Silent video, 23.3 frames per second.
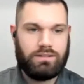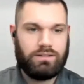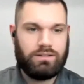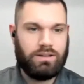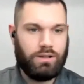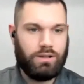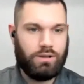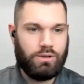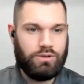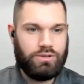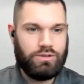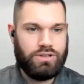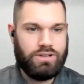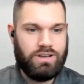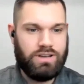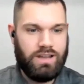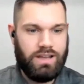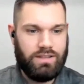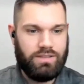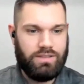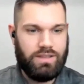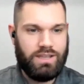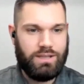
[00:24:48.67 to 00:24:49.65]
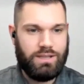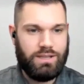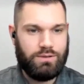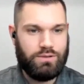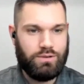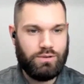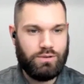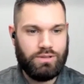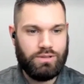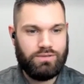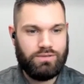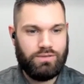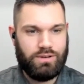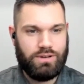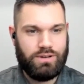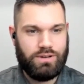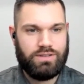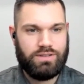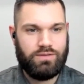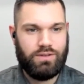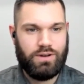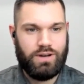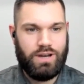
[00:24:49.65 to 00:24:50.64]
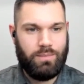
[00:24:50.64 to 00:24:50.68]
conclusion, thank you, Julie,
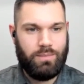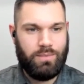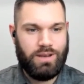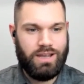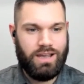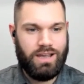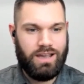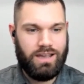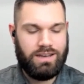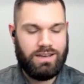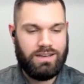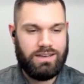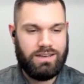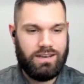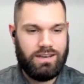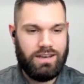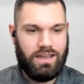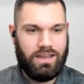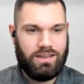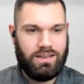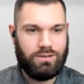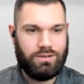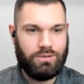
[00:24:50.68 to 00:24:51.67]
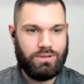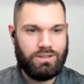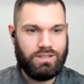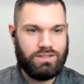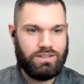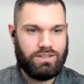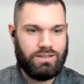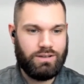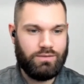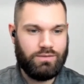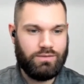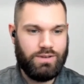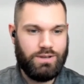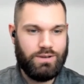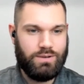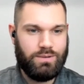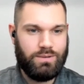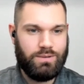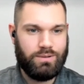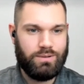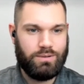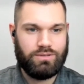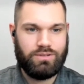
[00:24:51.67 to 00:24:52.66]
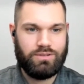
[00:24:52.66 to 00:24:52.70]
for coming on and doing this interview.
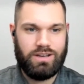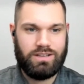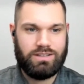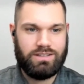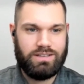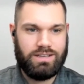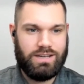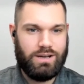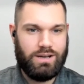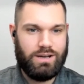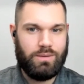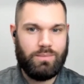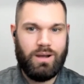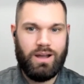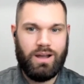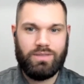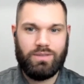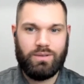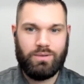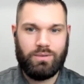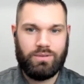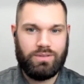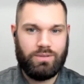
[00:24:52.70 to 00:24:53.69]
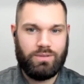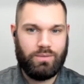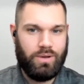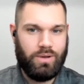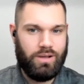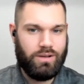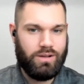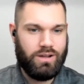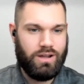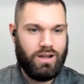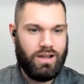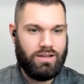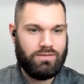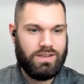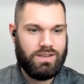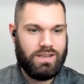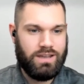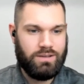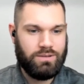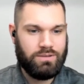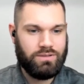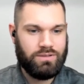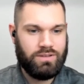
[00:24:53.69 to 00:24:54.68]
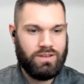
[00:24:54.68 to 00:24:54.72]
It was great to hear about the Wall Coffee
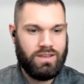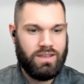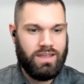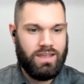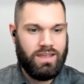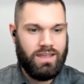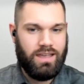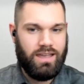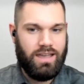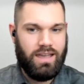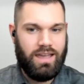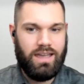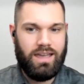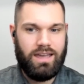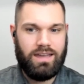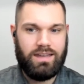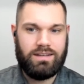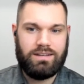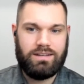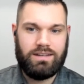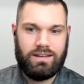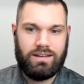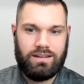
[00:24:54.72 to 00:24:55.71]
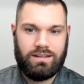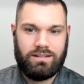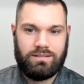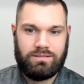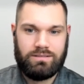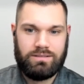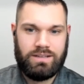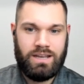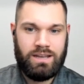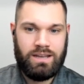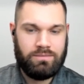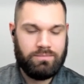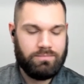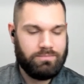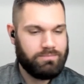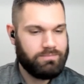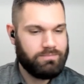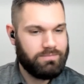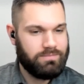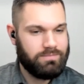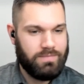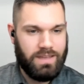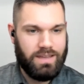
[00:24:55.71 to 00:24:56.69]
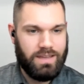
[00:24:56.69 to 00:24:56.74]
House, and yeah,
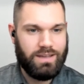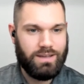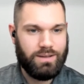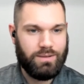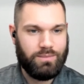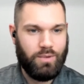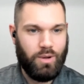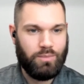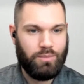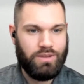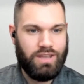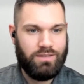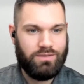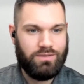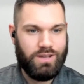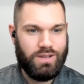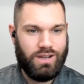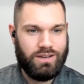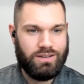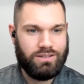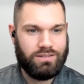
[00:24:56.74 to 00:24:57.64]
hope to have you on